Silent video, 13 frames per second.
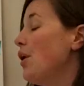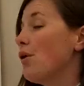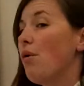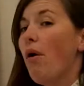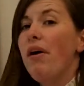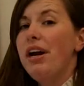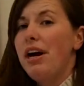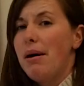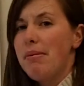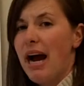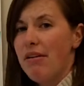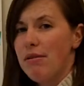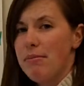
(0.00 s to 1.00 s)
Growing
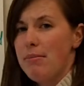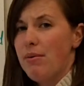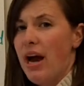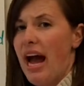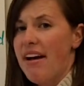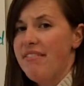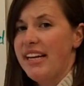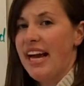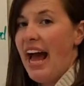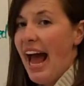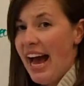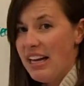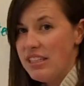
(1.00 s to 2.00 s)
up, I remember having an
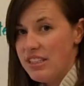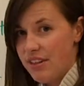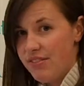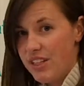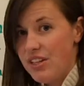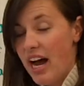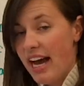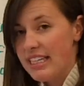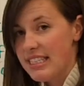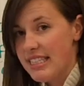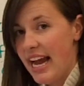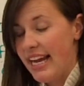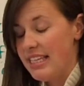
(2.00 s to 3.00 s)
atlas of the United
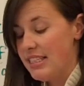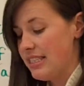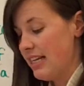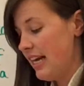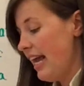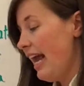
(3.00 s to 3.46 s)
States,